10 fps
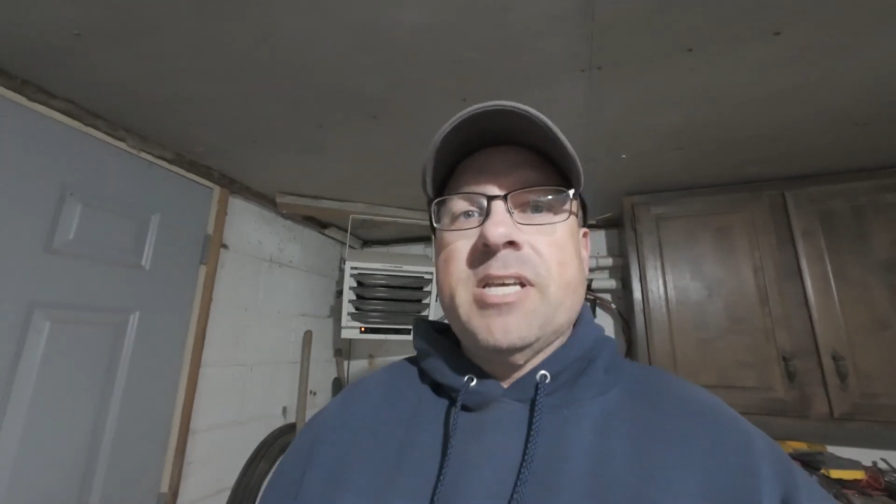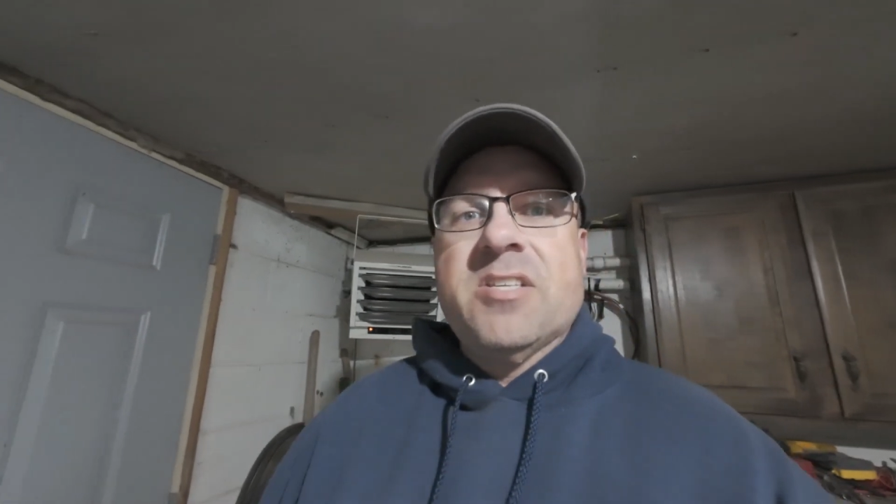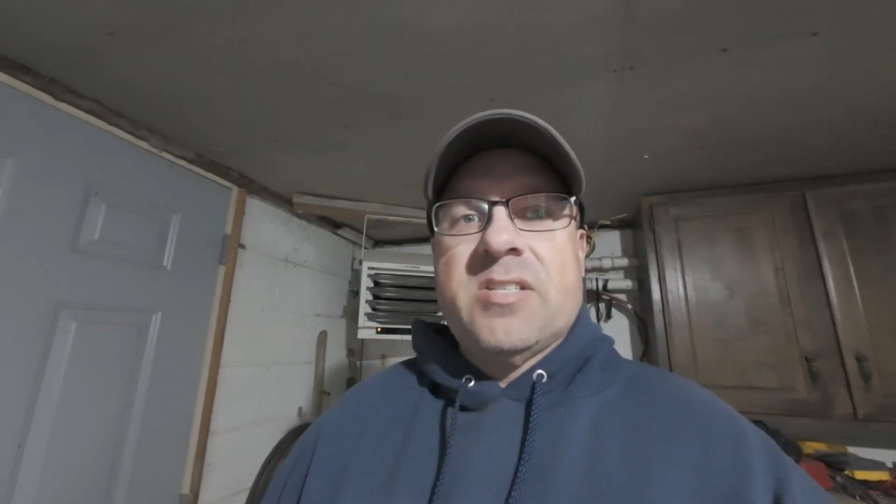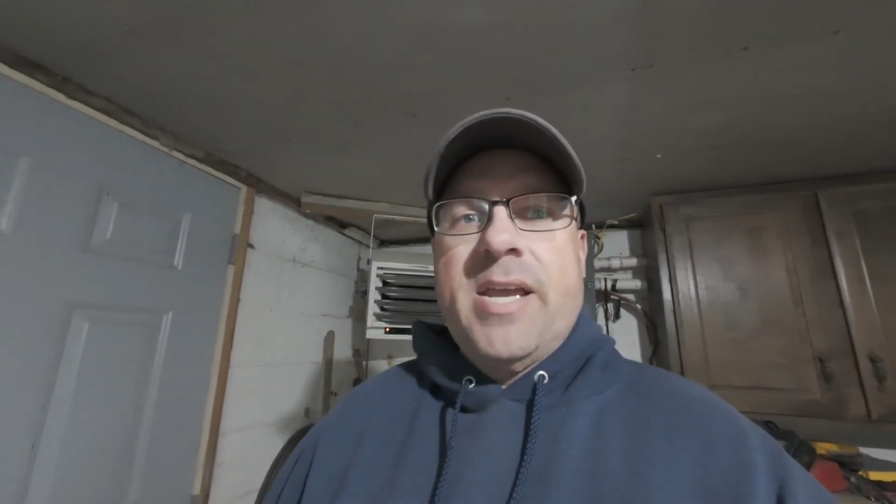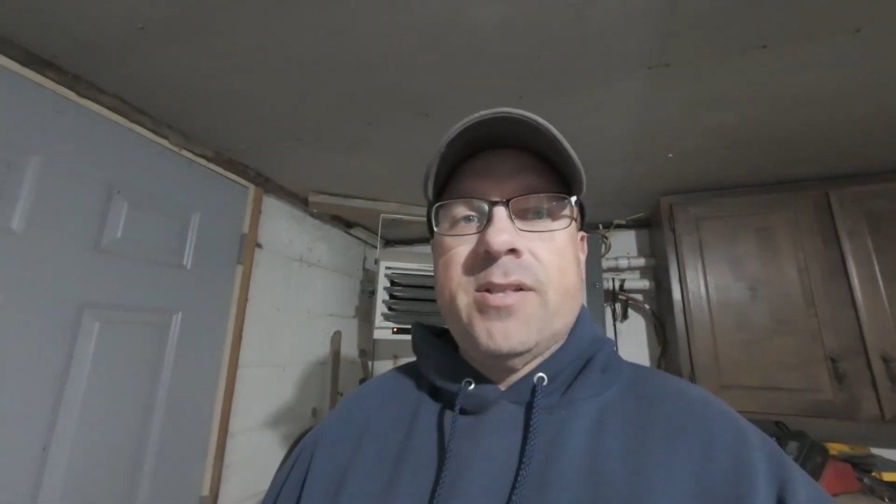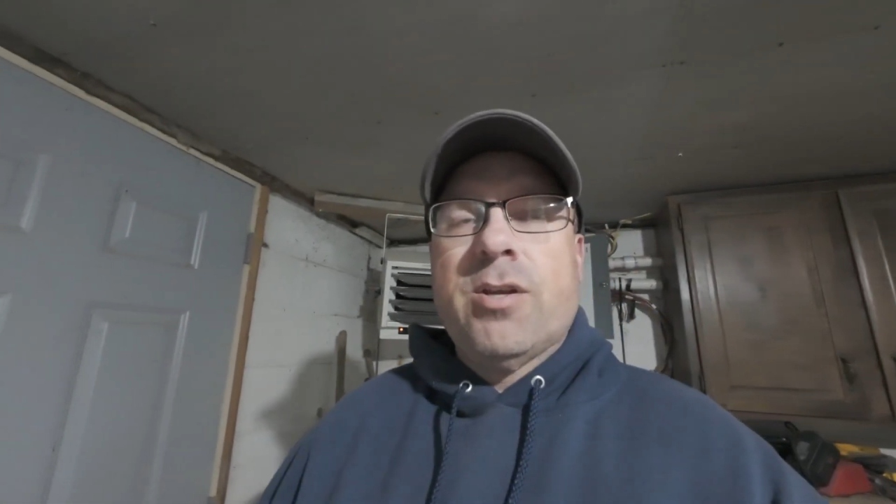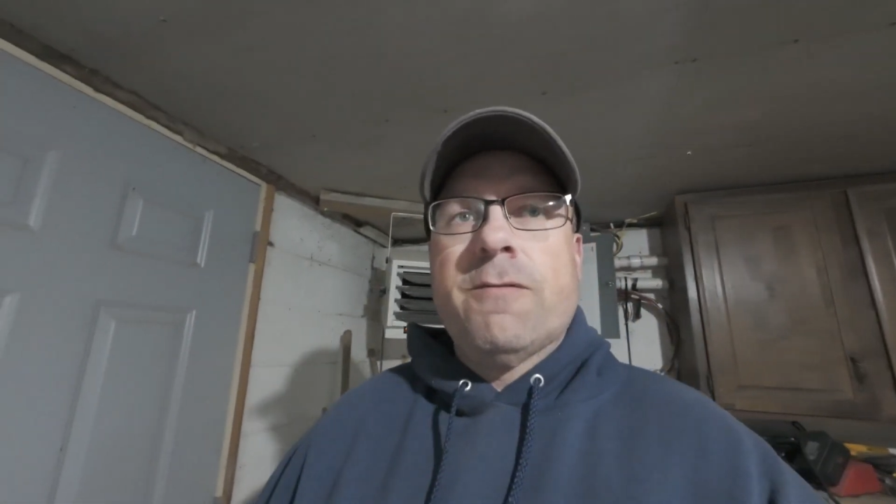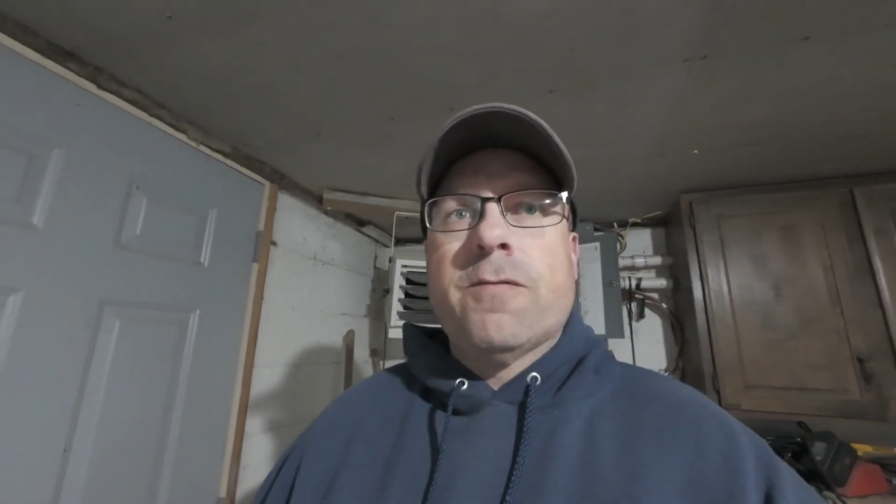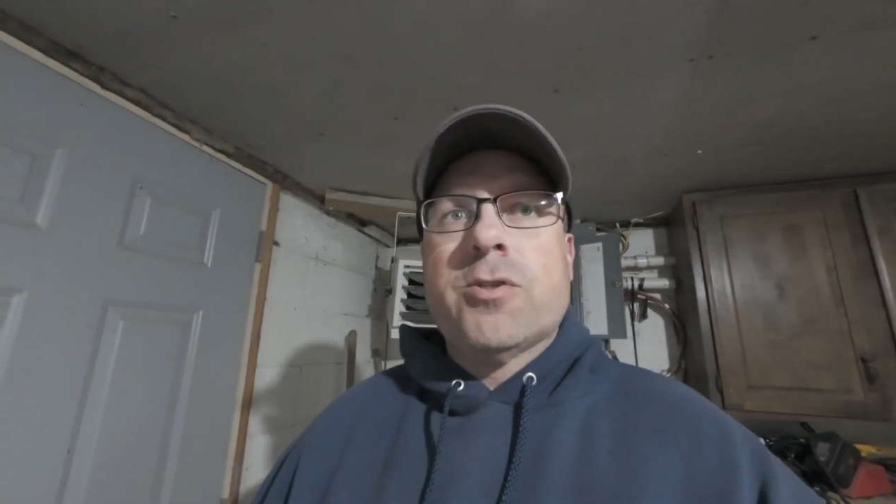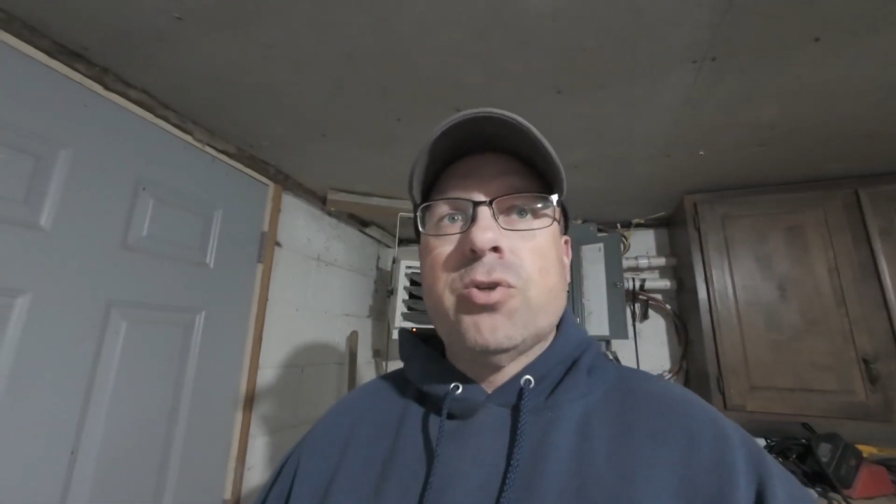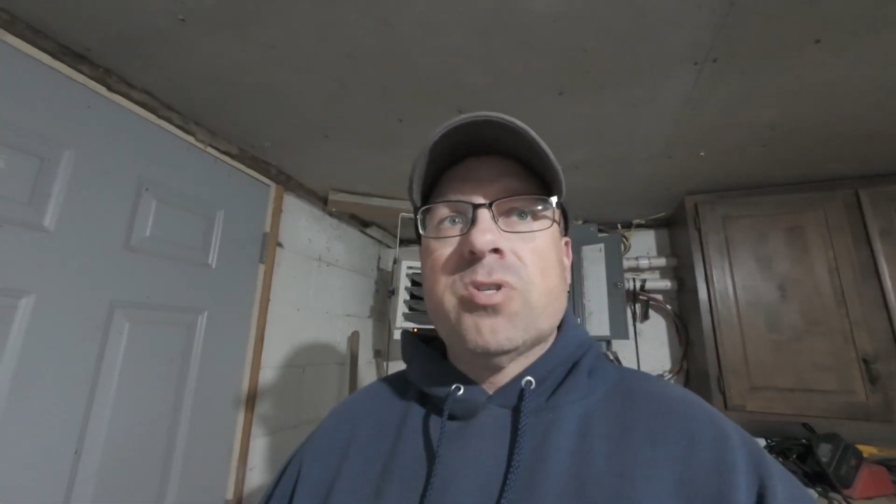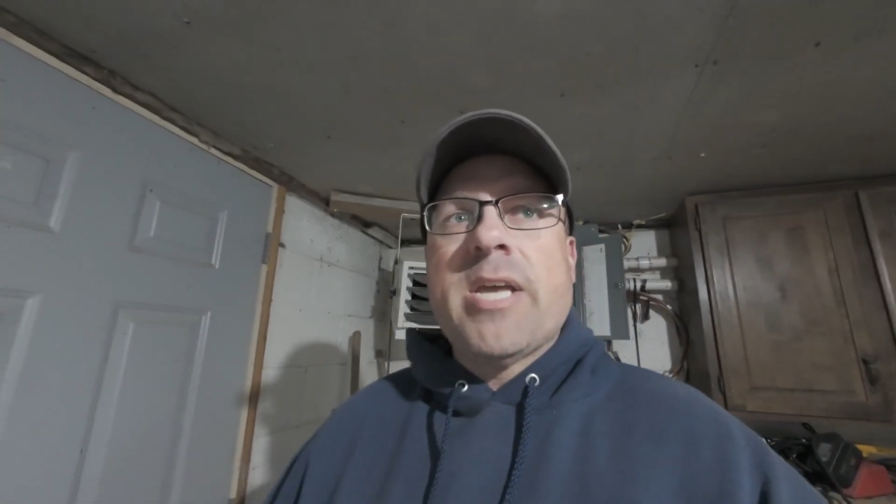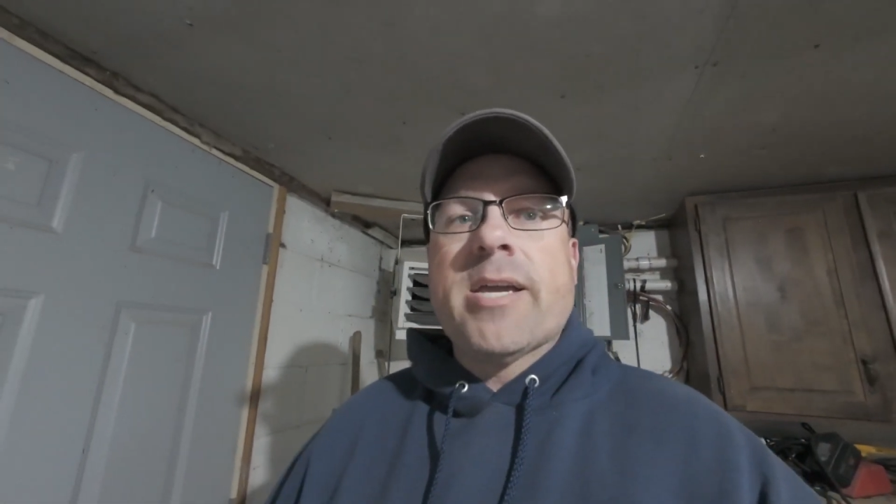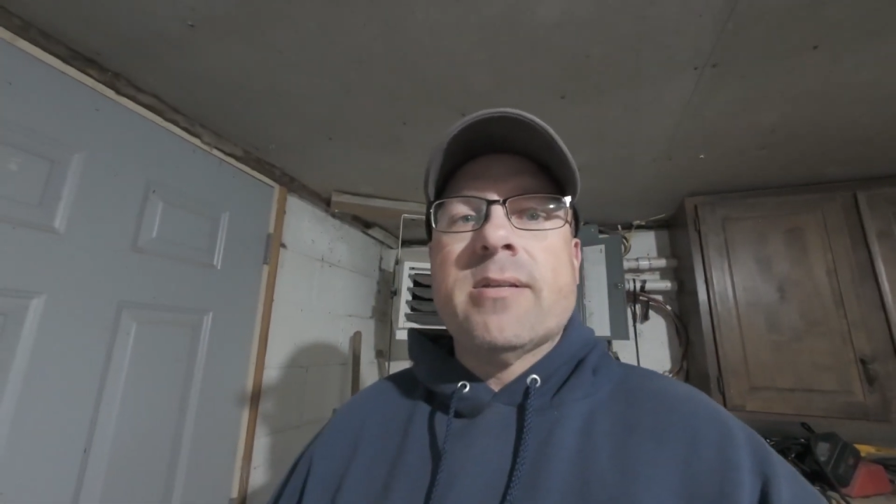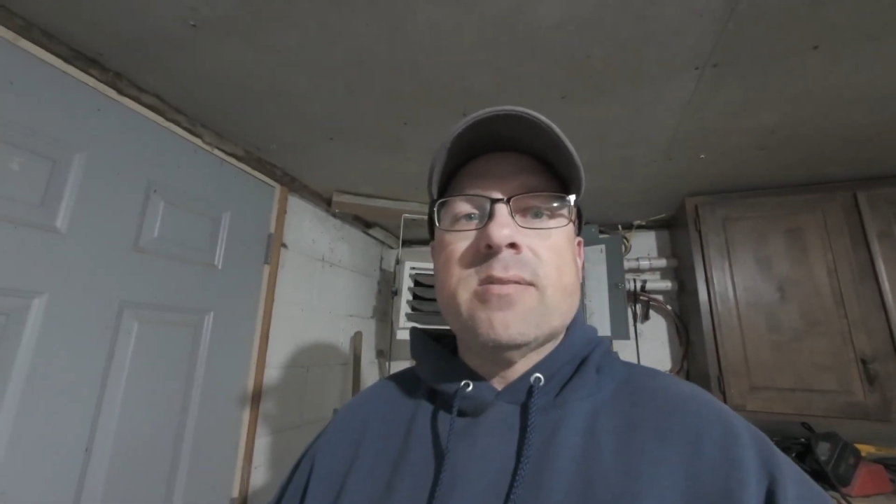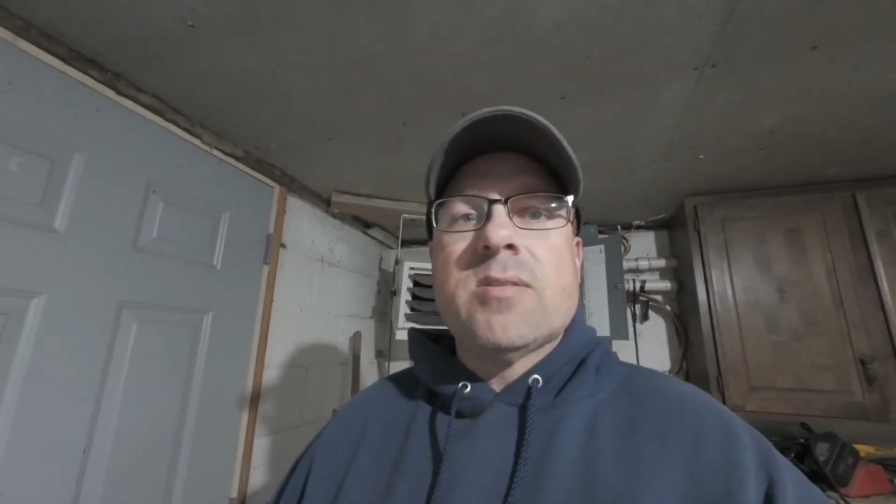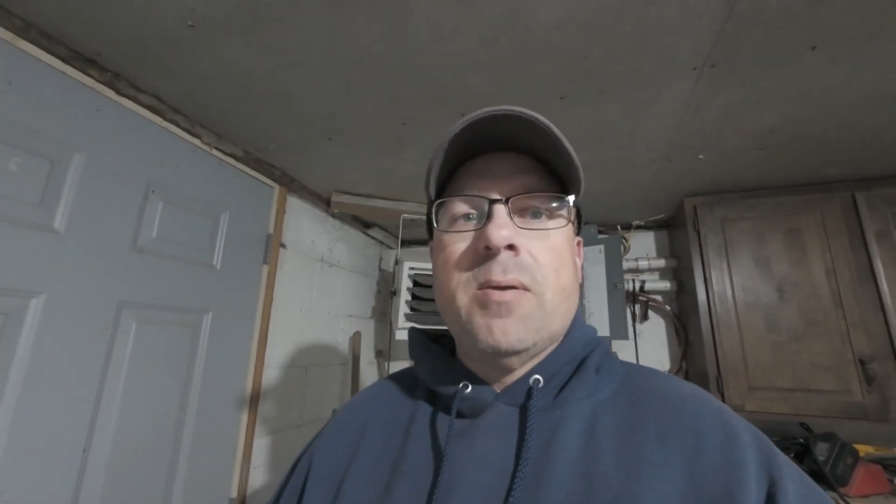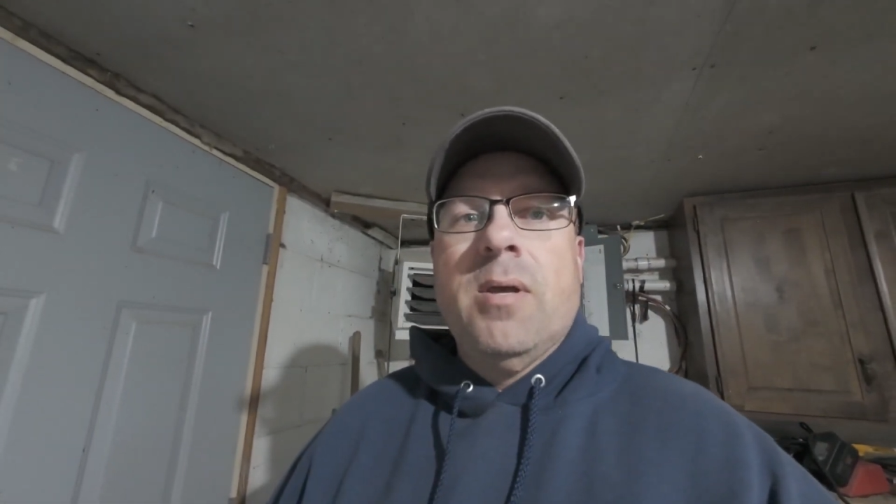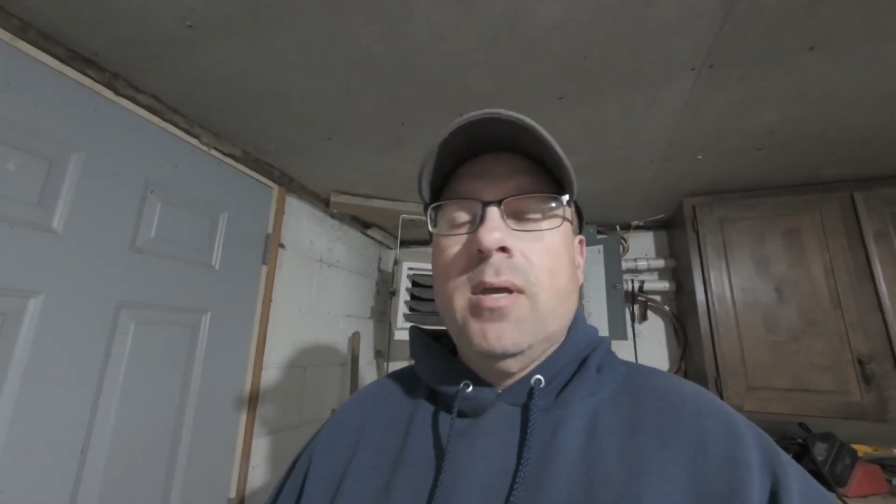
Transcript: They stand there for 2 seconds